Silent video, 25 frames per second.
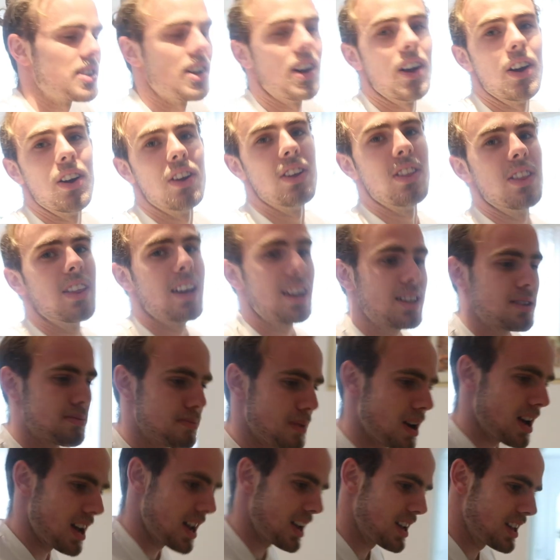So that's
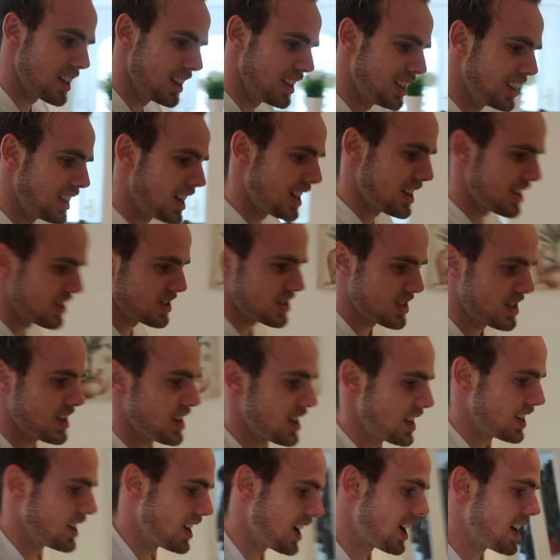my lunch,
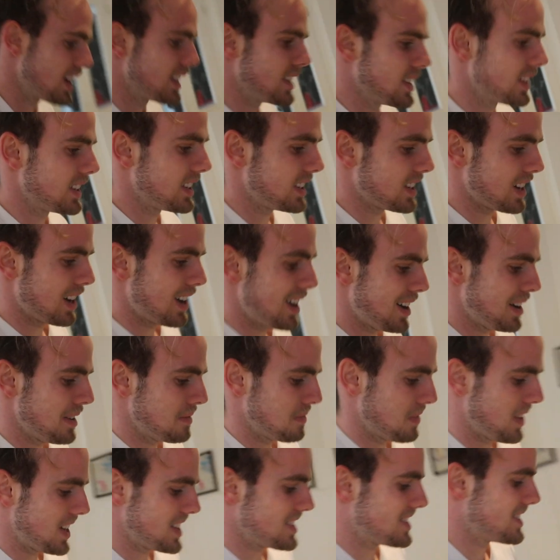and I
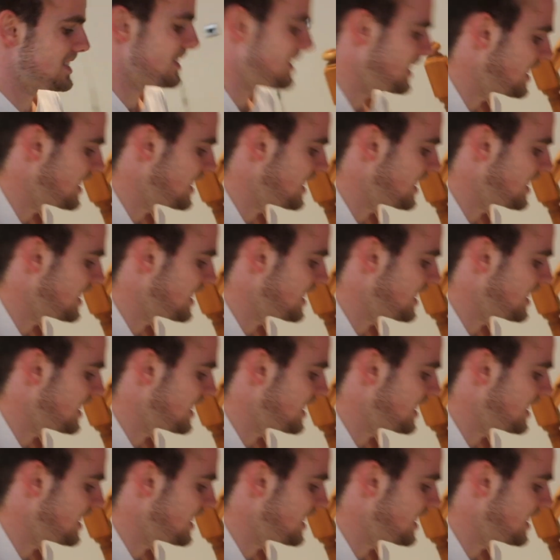can't wait to